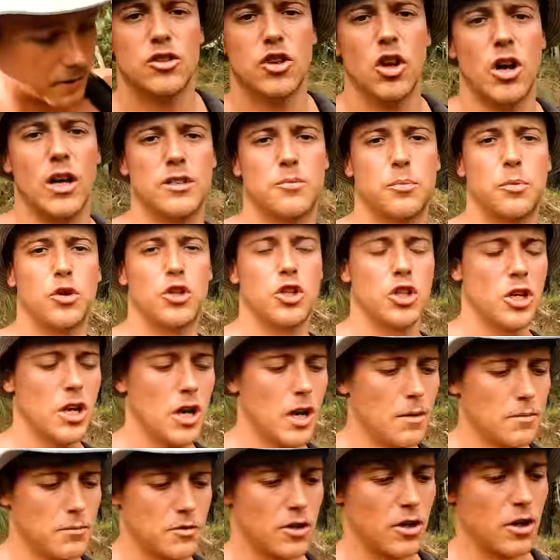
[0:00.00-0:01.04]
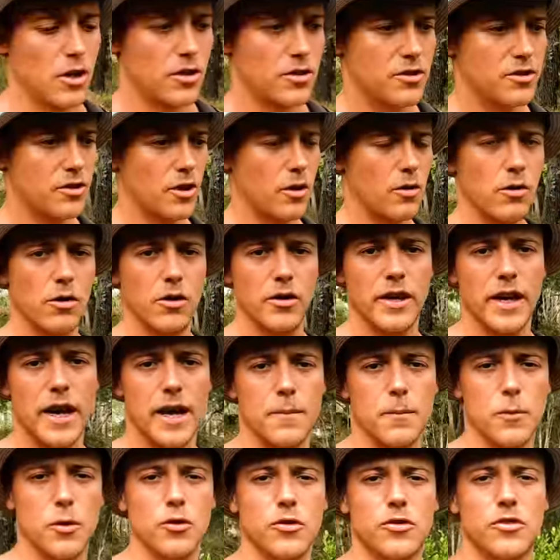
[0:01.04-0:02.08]
Tide's pushing up, so so are all the
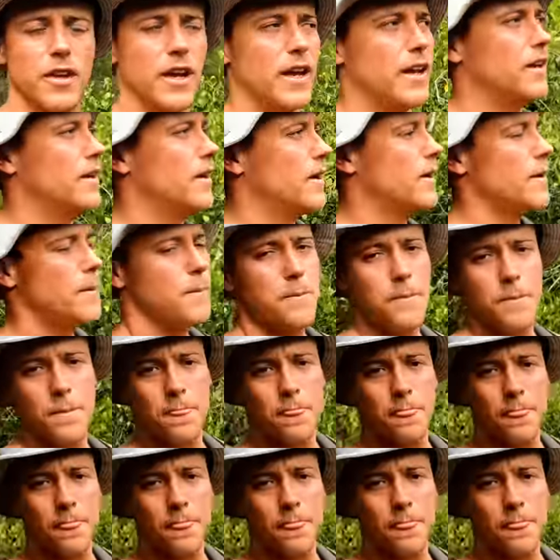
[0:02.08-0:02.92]
animals, and um,